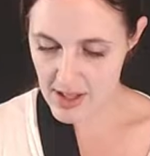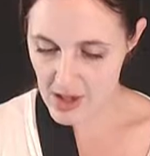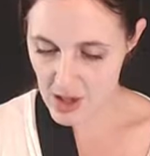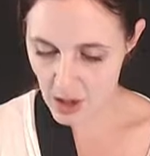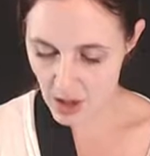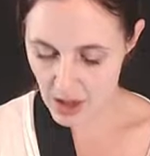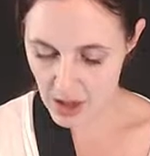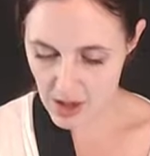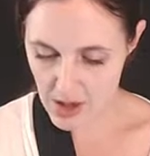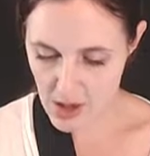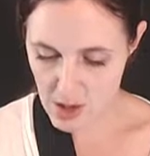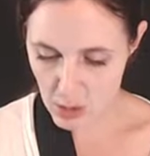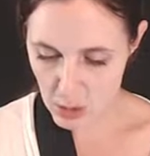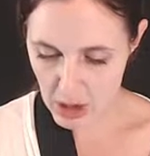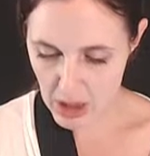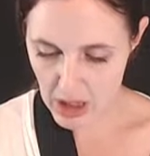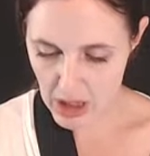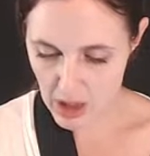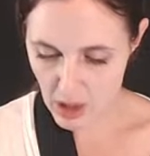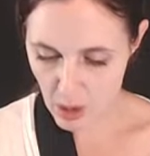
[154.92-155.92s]
that's going to
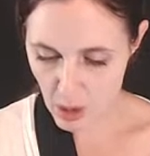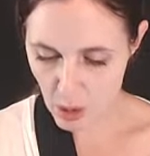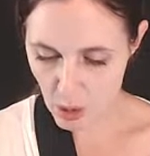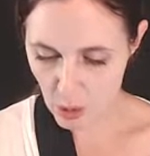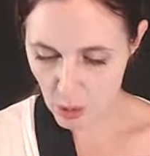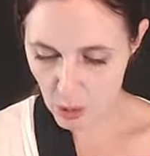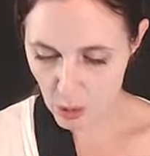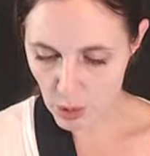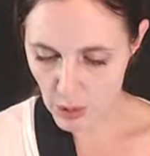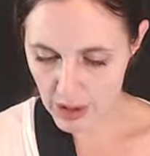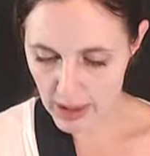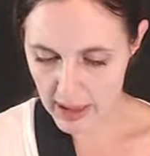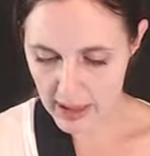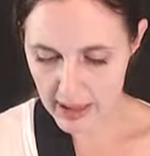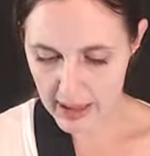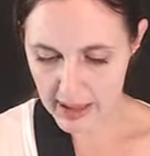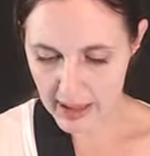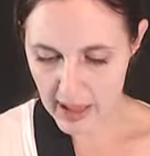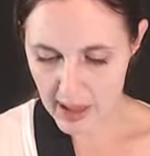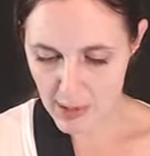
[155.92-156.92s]
be called
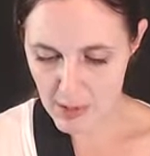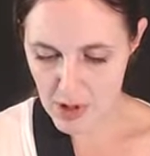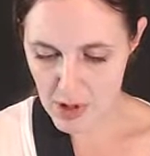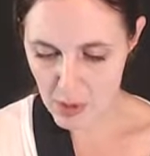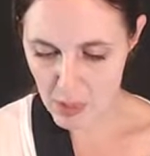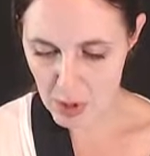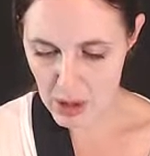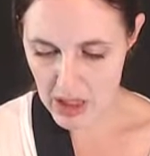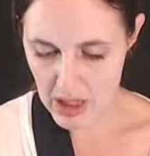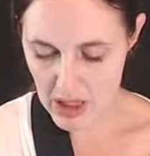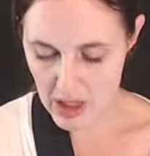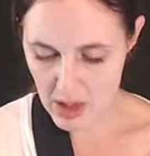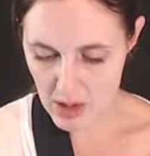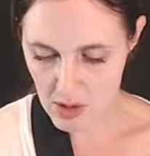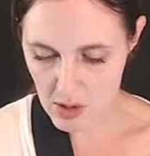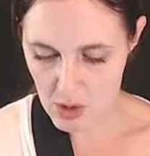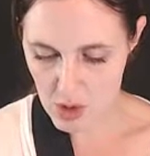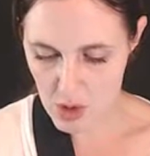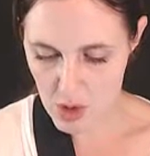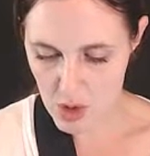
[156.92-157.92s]
and named b
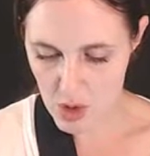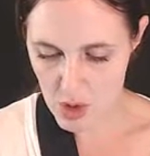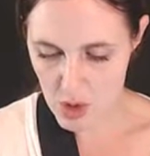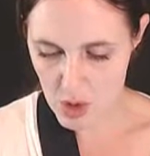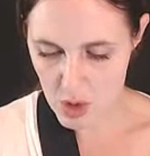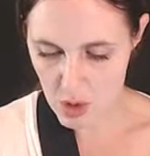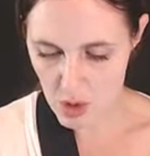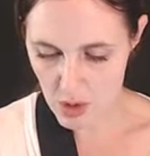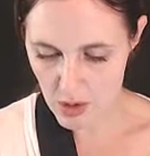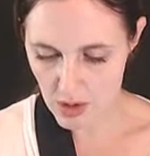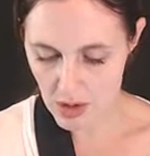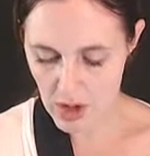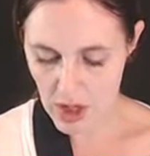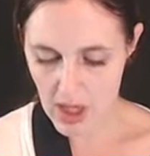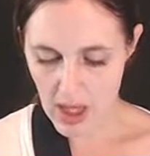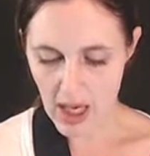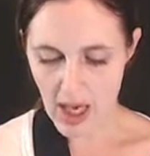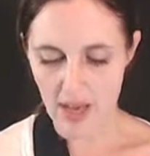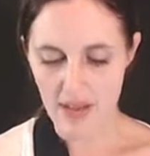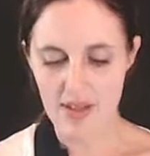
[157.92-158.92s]
two.
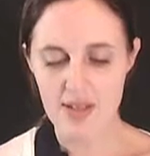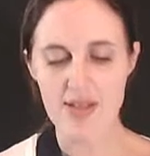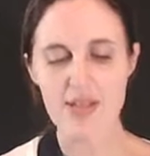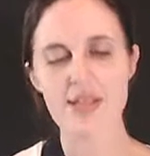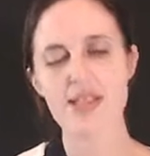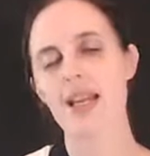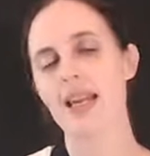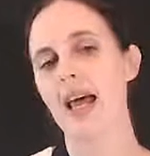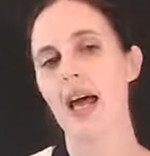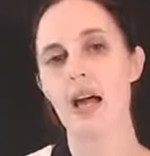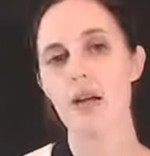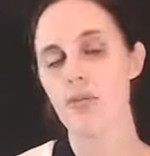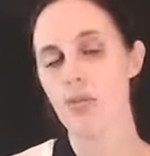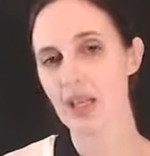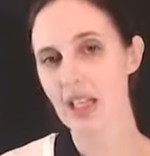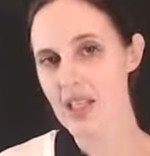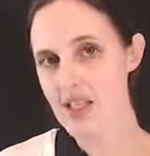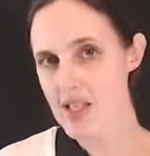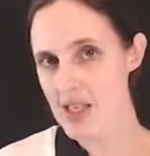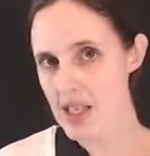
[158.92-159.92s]
And this is a
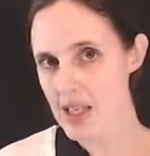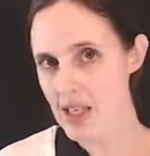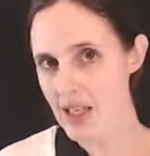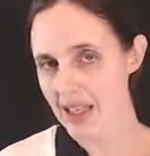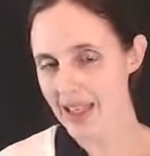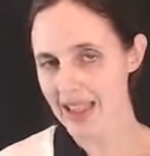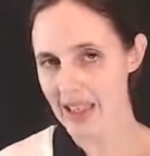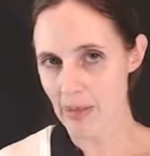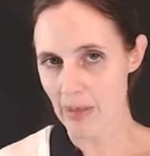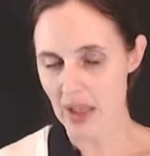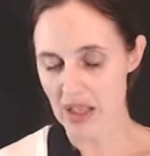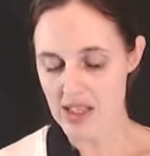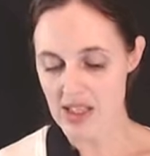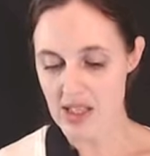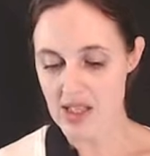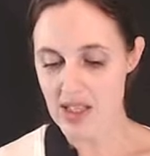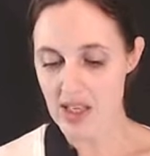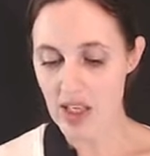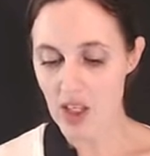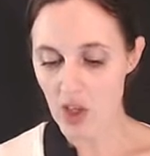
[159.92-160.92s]
liability.
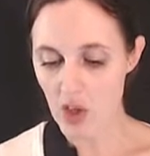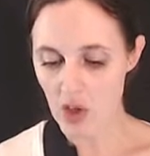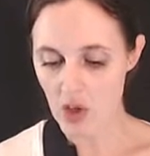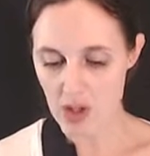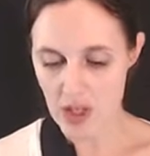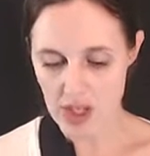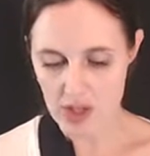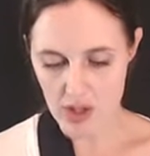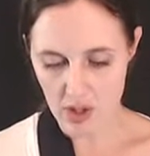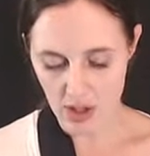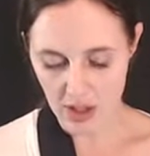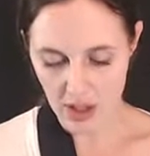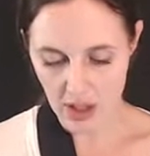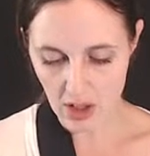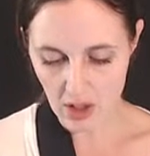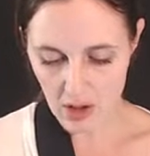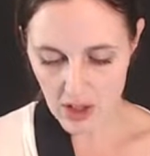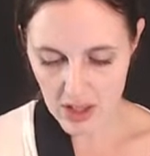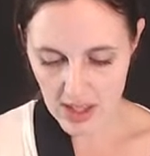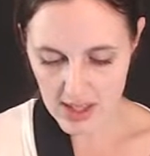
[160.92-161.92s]
Liabilities increase on
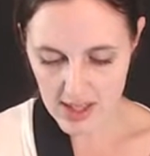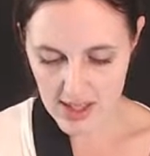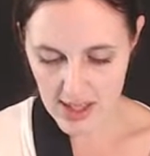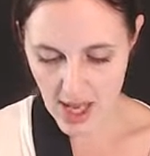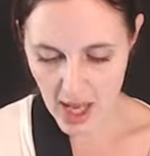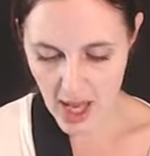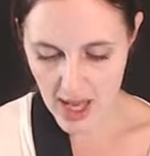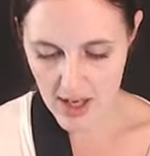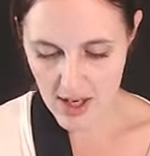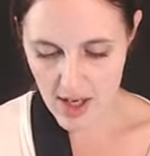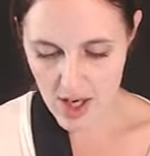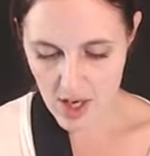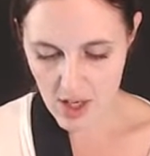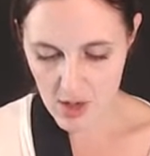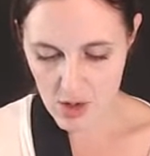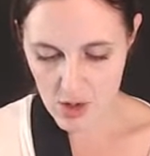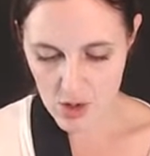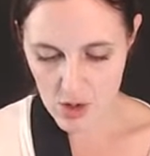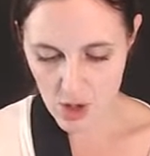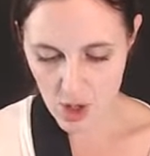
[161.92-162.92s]
the credit side.
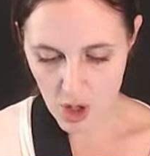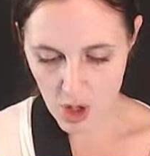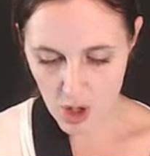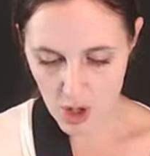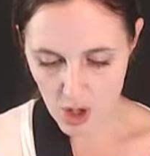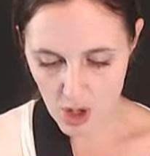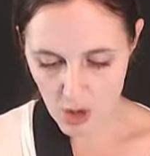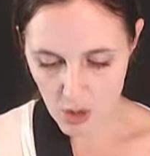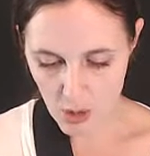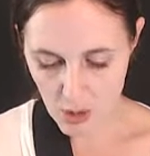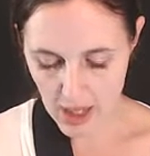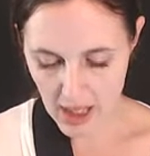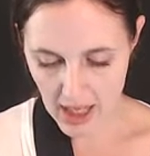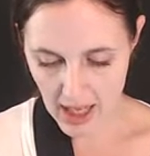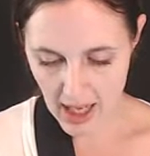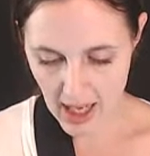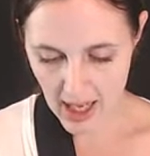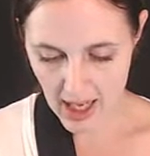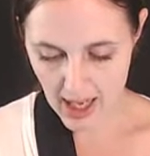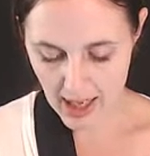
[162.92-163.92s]
So
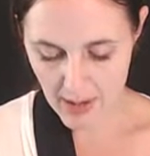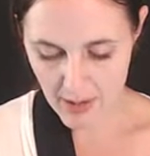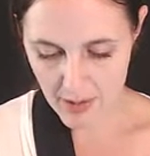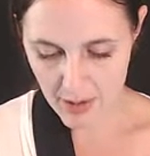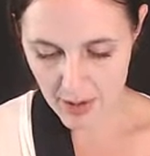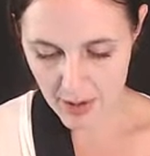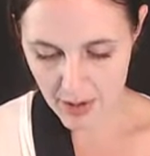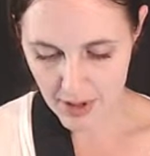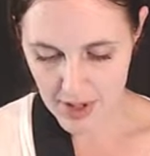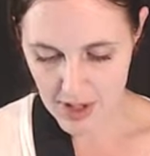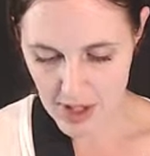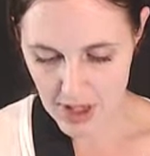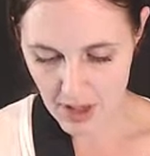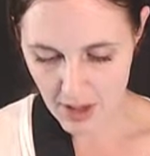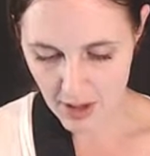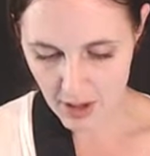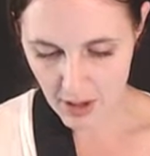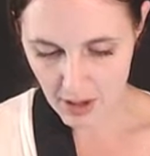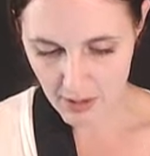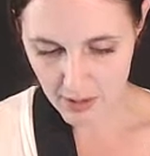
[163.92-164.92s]
we have the
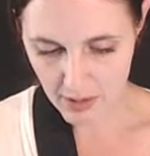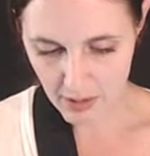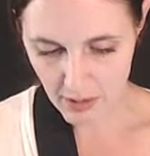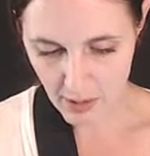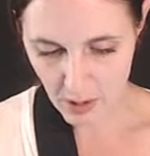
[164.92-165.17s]
30th of